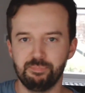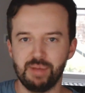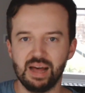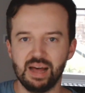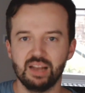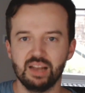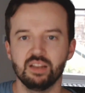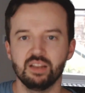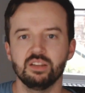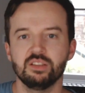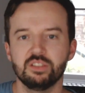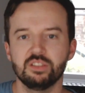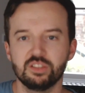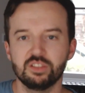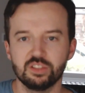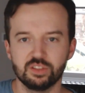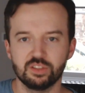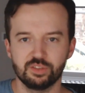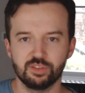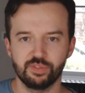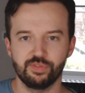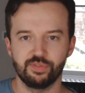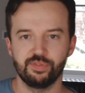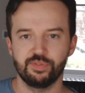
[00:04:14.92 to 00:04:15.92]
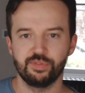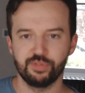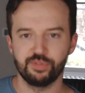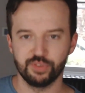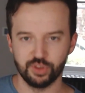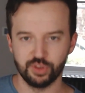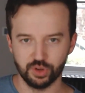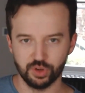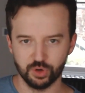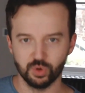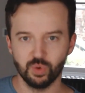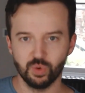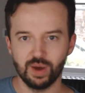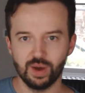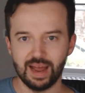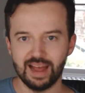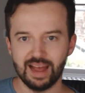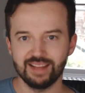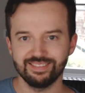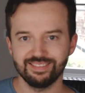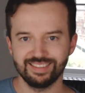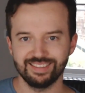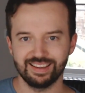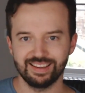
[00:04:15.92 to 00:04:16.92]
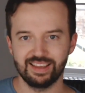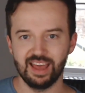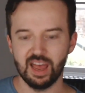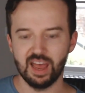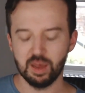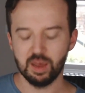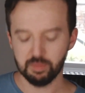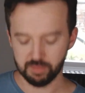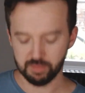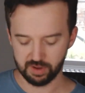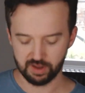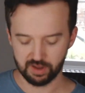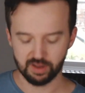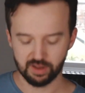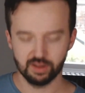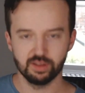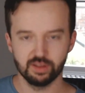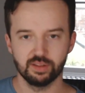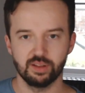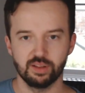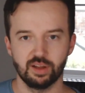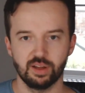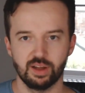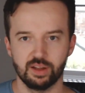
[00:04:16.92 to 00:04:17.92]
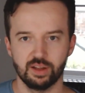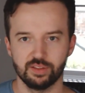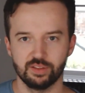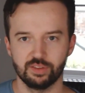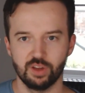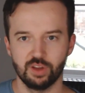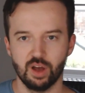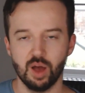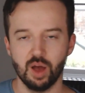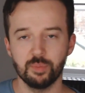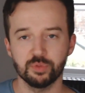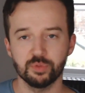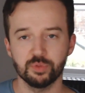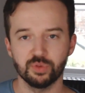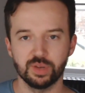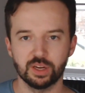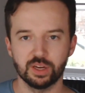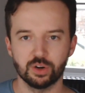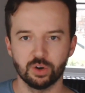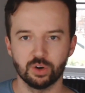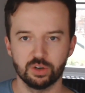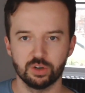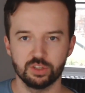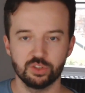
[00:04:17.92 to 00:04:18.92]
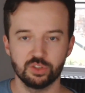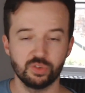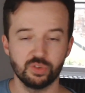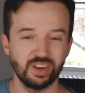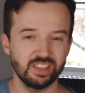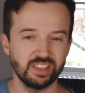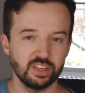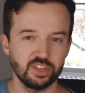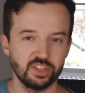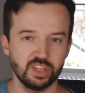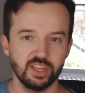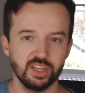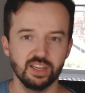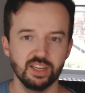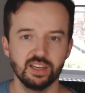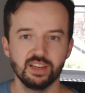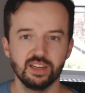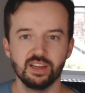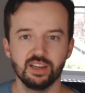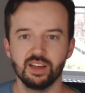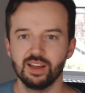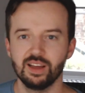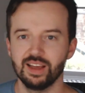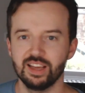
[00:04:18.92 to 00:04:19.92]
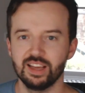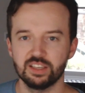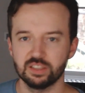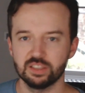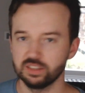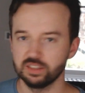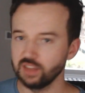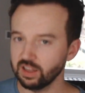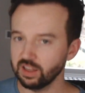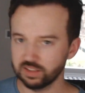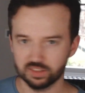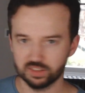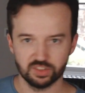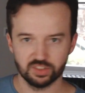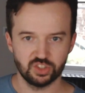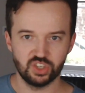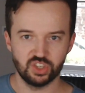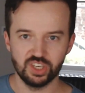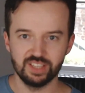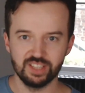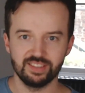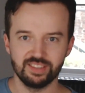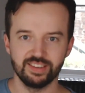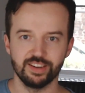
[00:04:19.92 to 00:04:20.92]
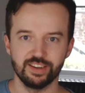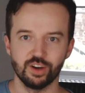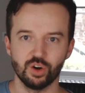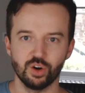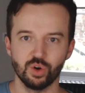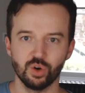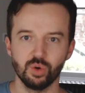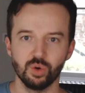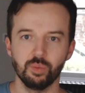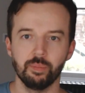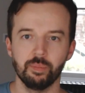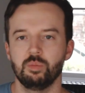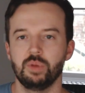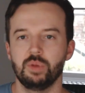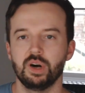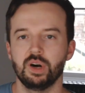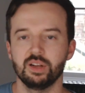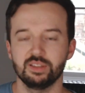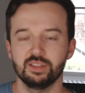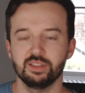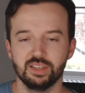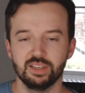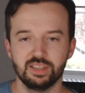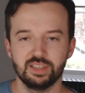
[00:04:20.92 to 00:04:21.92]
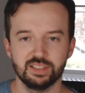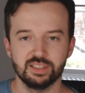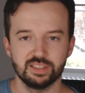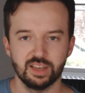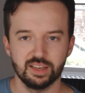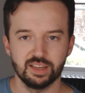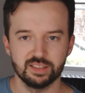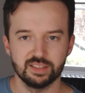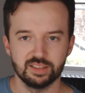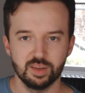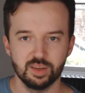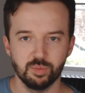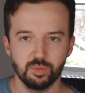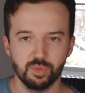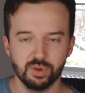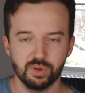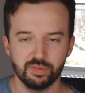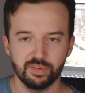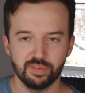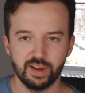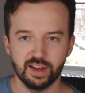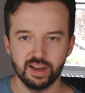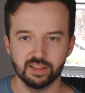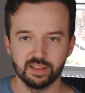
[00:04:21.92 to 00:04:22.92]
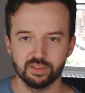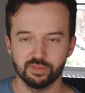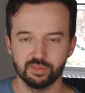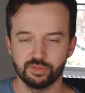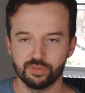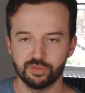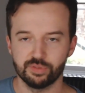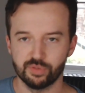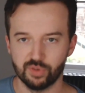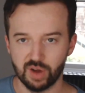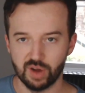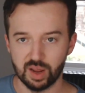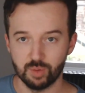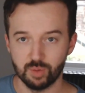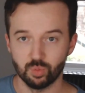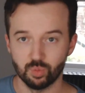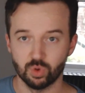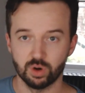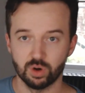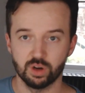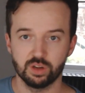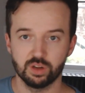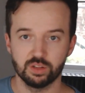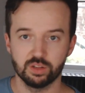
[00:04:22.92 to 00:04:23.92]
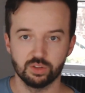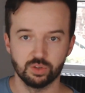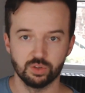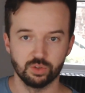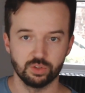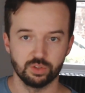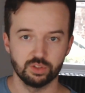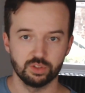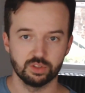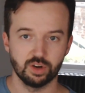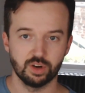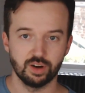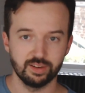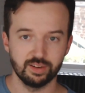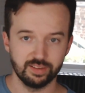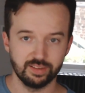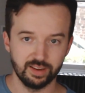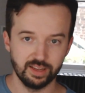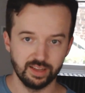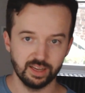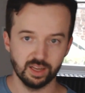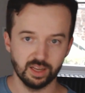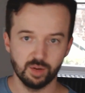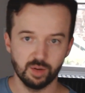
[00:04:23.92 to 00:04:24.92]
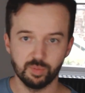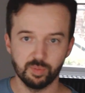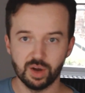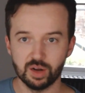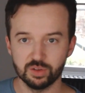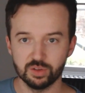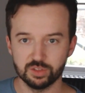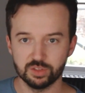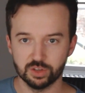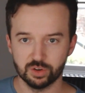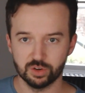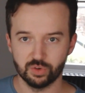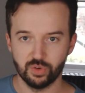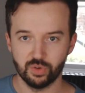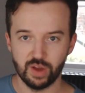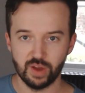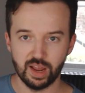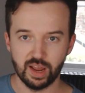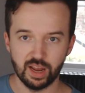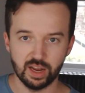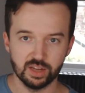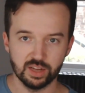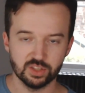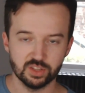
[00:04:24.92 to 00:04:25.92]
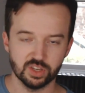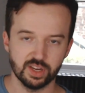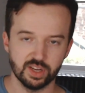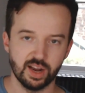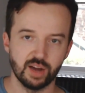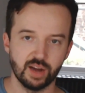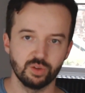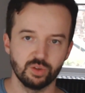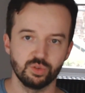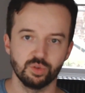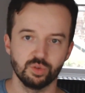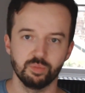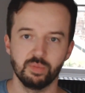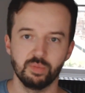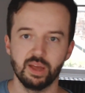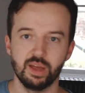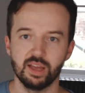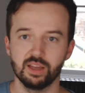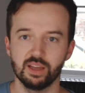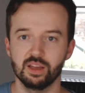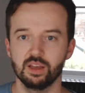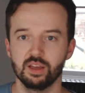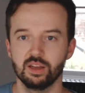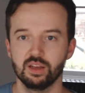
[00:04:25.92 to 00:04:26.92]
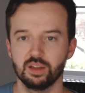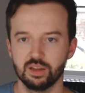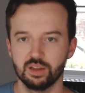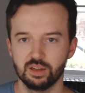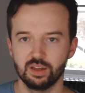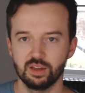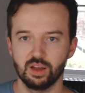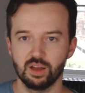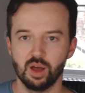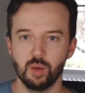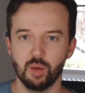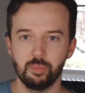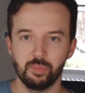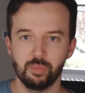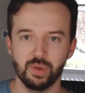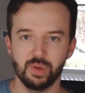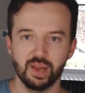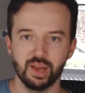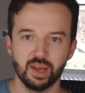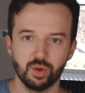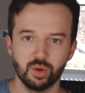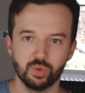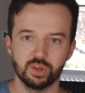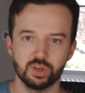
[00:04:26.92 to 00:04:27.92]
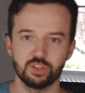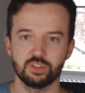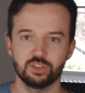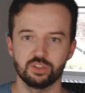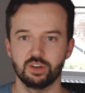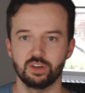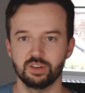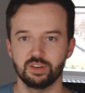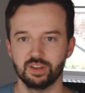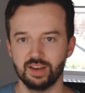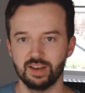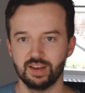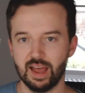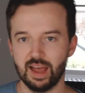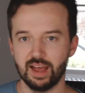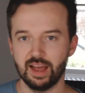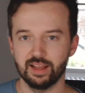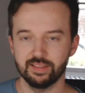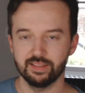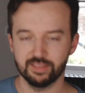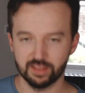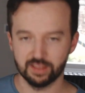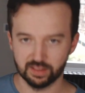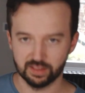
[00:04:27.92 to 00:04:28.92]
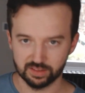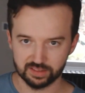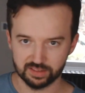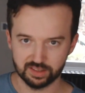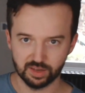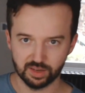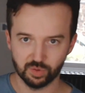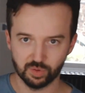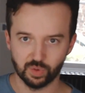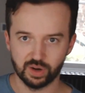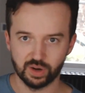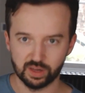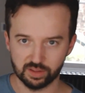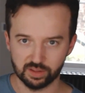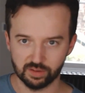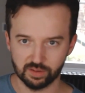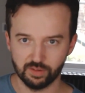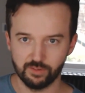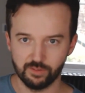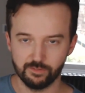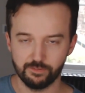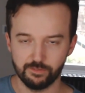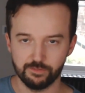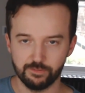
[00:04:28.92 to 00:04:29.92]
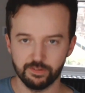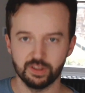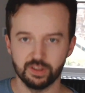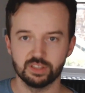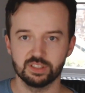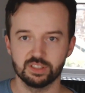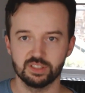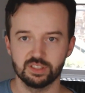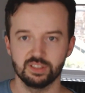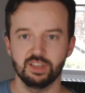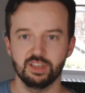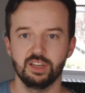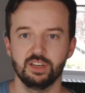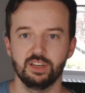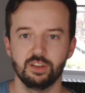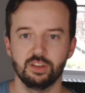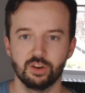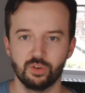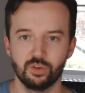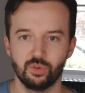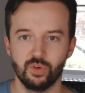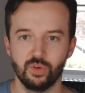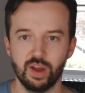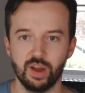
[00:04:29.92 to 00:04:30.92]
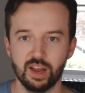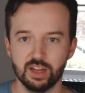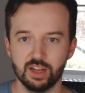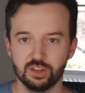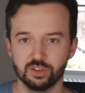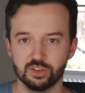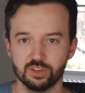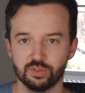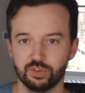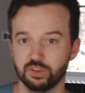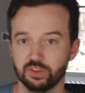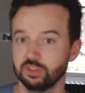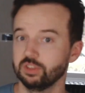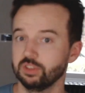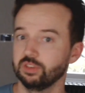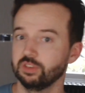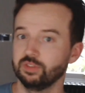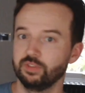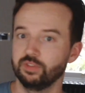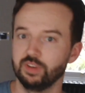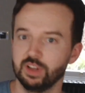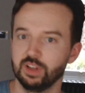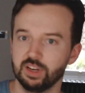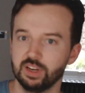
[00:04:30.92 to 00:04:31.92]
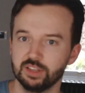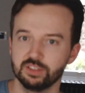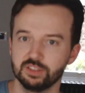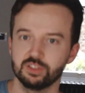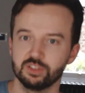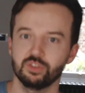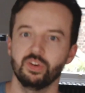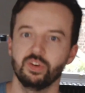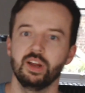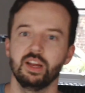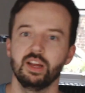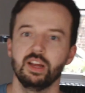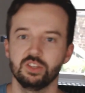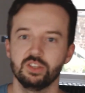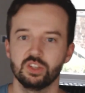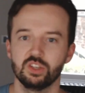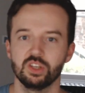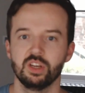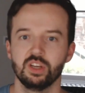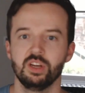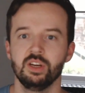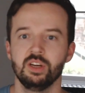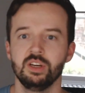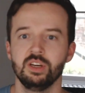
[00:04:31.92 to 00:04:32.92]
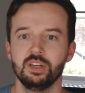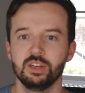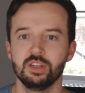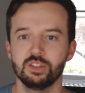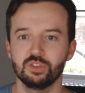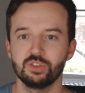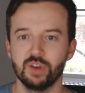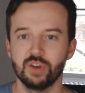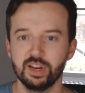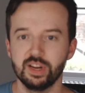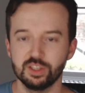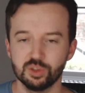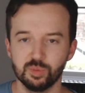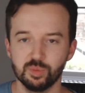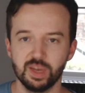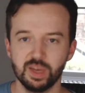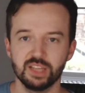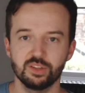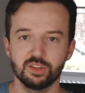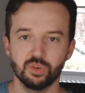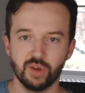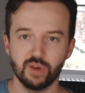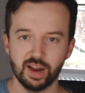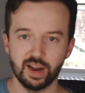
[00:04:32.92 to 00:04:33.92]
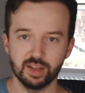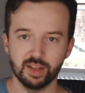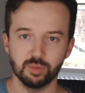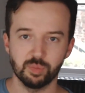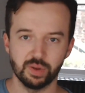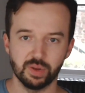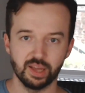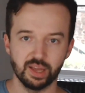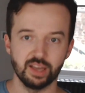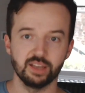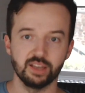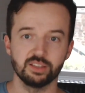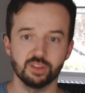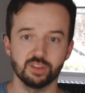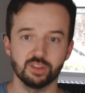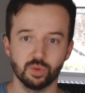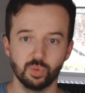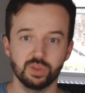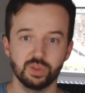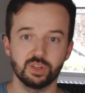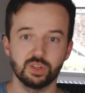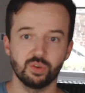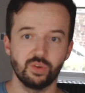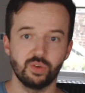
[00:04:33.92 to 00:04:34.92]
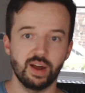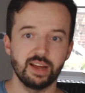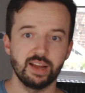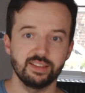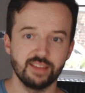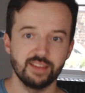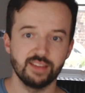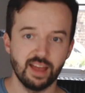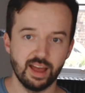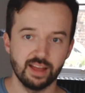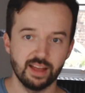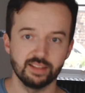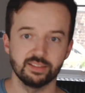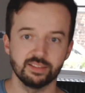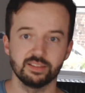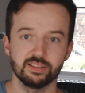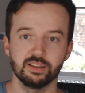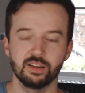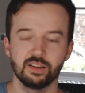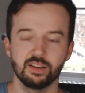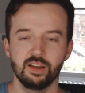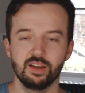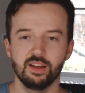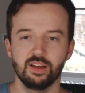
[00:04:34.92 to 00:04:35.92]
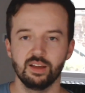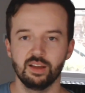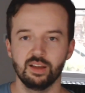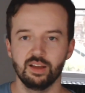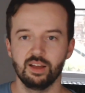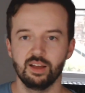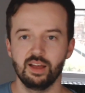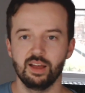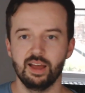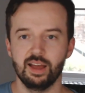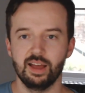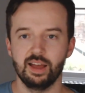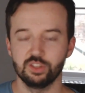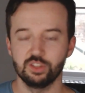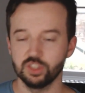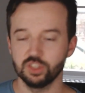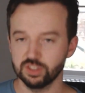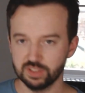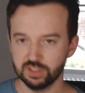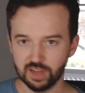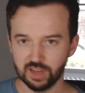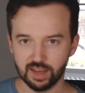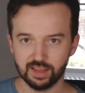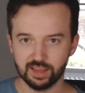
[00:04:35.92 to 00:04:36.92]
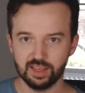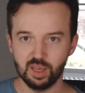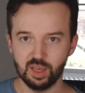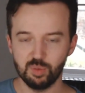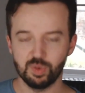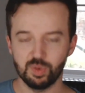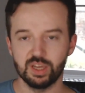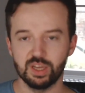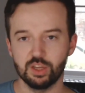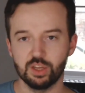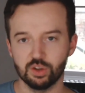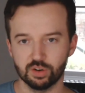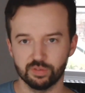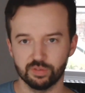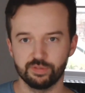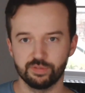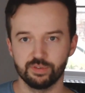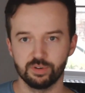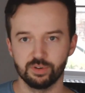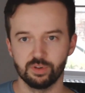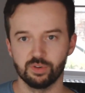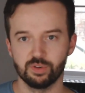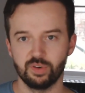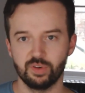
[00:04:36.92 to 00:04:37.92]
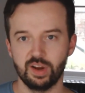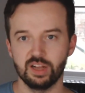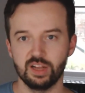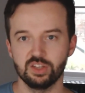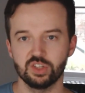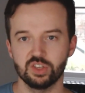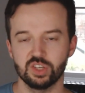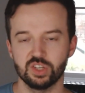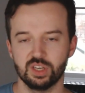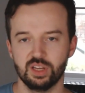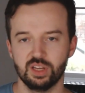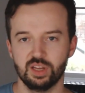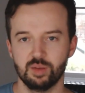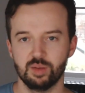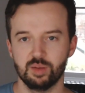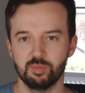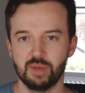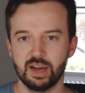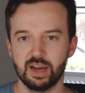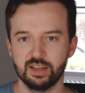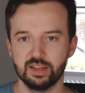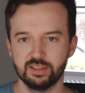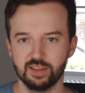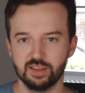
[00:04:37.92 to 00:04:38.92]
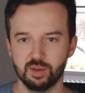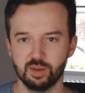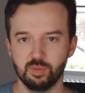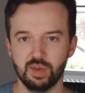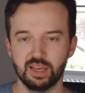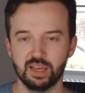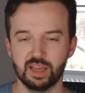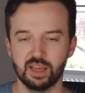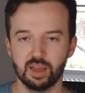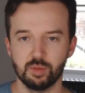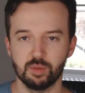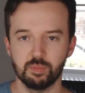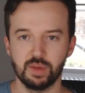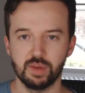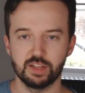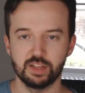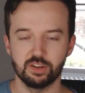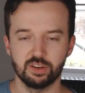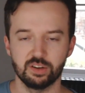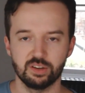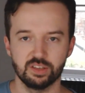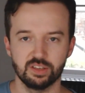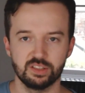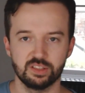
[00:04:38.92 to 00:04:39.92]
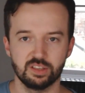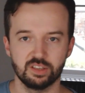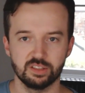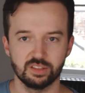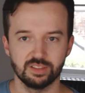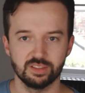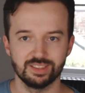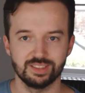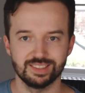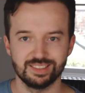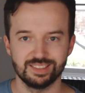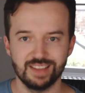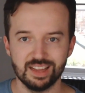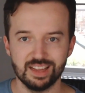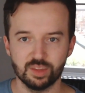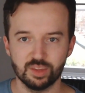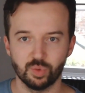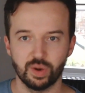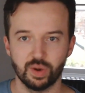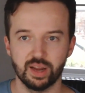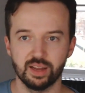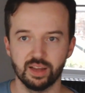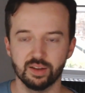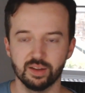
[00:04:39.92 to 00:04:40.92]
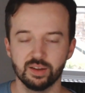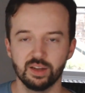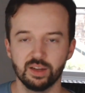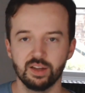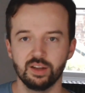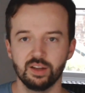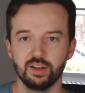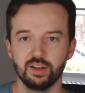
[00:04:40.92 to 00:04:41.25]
balanced view at the game. The Upswing core strategy is not GTO, but it is a simplified framework to start thinking about your range and how to make a play with a certain hand and see where it fits in your range versus villain's range, trying to make the right plays with the right hand, and just keeping your full range in mind and making better decisions that way.